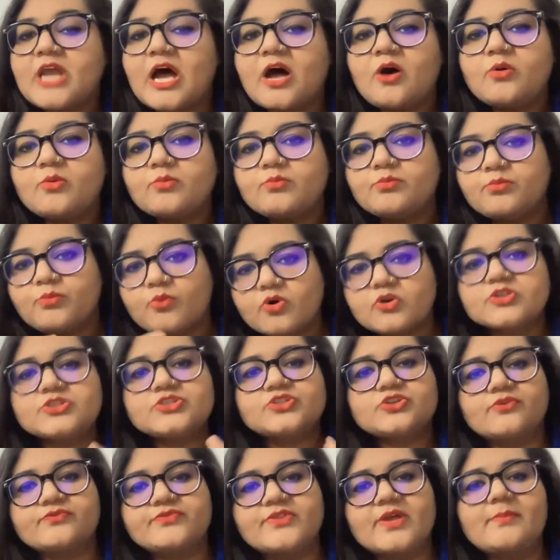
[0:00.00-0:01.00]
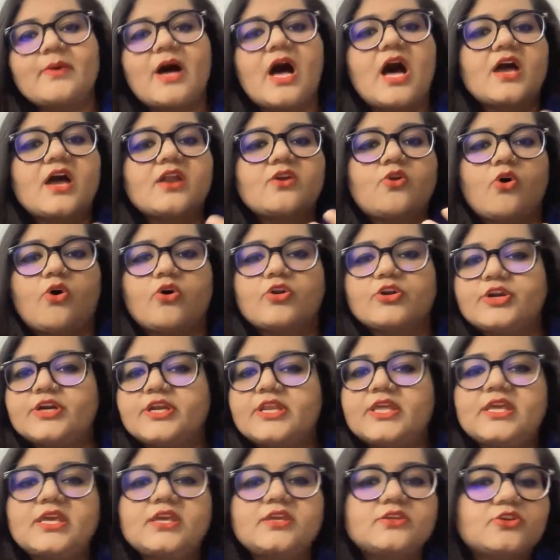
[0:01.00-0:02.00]
Now, most of them are
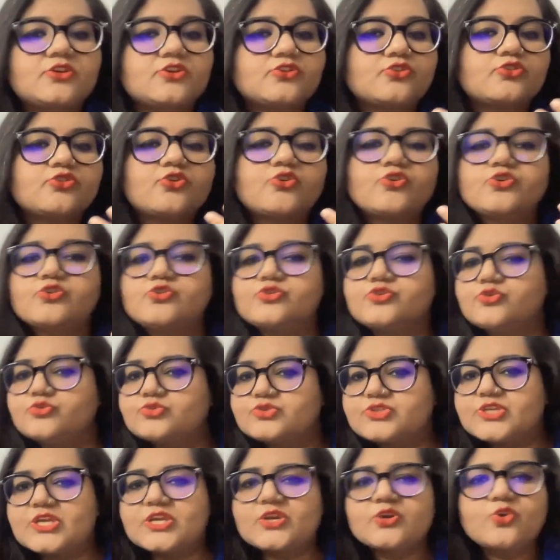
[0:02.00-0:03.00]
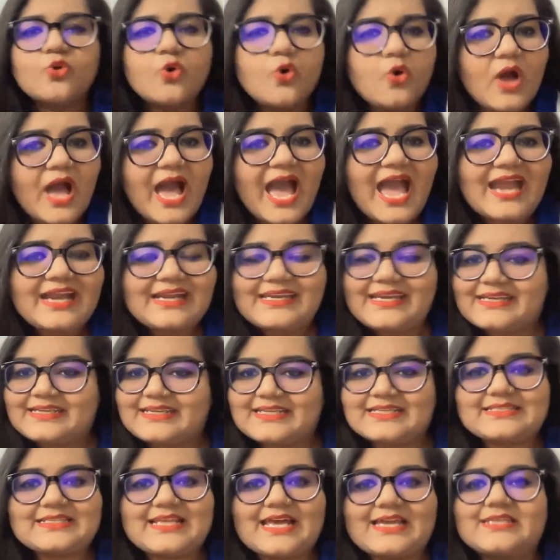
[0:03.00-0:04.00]
already, using low-hang
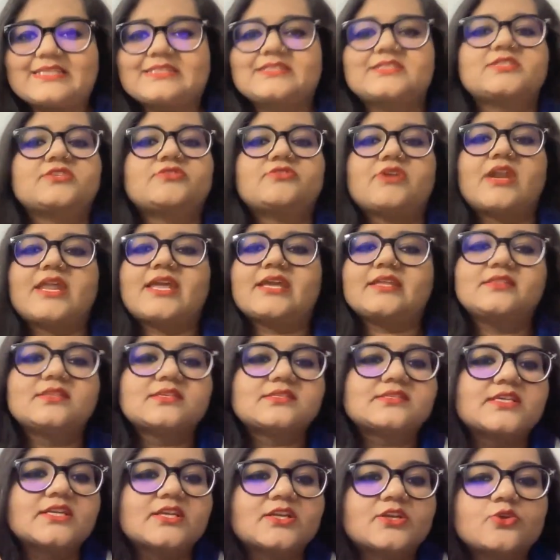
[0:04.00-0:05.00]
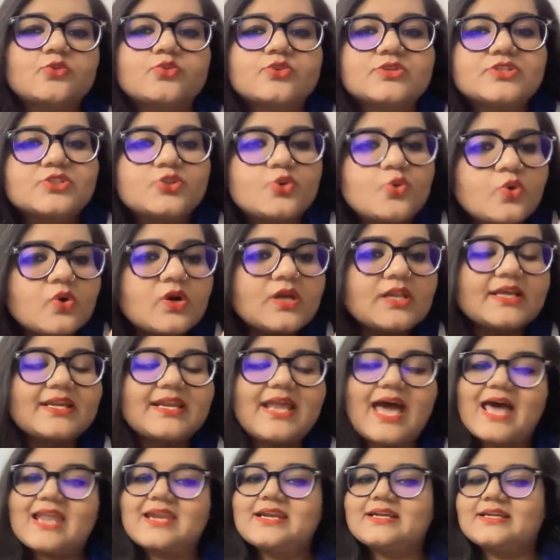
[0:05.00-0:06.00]
data science. Like this includes Google
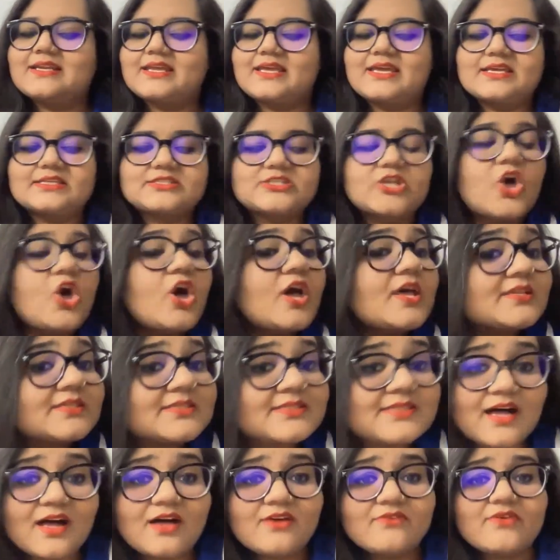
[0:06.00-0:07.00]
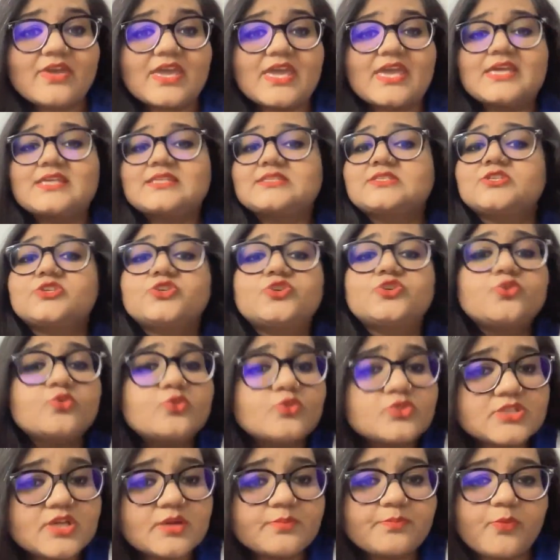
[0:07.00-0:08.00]
Analytics, surveys,
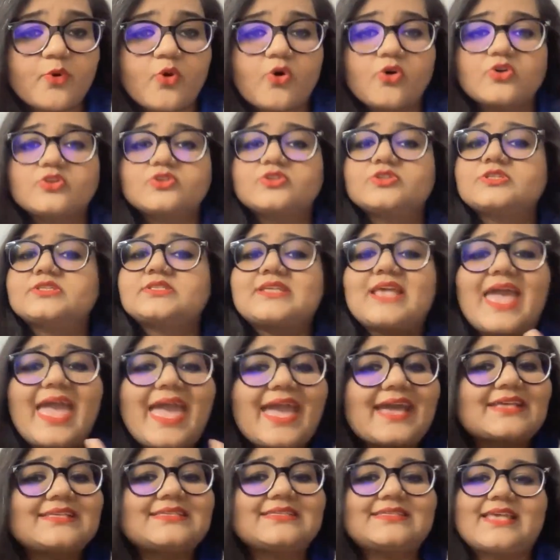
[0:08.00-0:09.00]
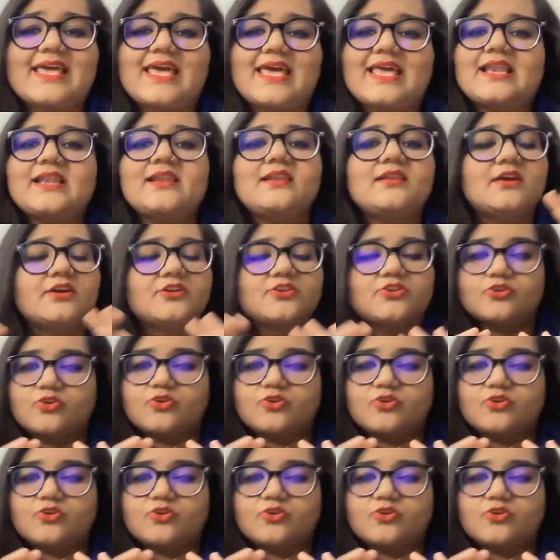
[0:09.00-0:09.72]
user polls, tools, Excel,